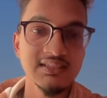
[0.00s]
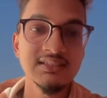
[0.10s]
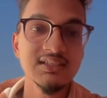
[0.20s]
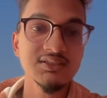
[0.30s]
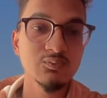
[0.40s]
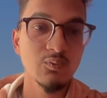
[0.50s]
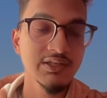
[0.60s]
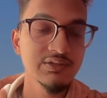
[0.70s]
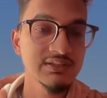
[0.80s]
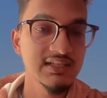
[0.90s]
just one
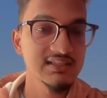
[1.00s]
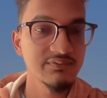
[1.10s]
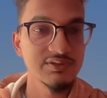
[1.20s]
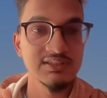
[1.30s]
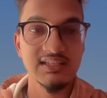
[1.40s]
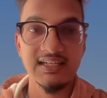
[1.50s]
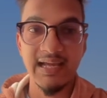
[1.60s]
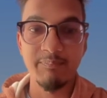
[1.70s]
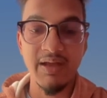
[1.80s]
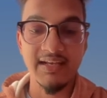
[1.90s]
use case of using the
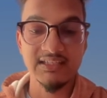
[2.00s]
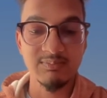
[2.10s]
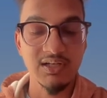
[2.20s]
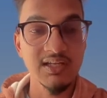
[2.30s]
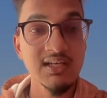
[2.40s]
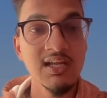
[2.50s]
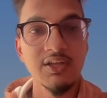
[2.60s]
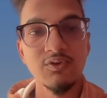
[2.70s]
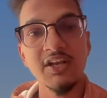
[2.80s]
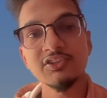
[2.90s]
tab panels plugin.
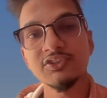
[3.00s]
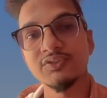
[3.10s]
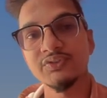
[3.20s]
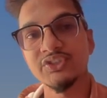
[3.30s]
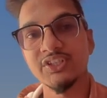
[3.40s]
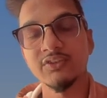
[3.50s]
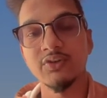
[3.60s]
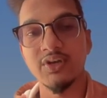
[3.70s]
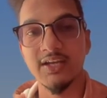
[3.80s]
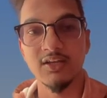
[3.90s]
You can also use it in your
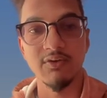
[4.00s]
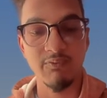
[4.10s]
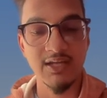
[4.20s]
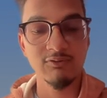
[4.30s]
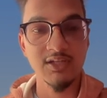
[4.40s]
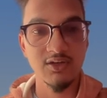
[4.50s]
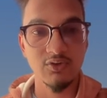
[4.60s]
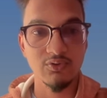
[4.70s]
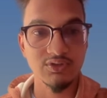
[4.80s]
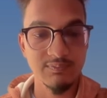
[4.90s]
regular notes.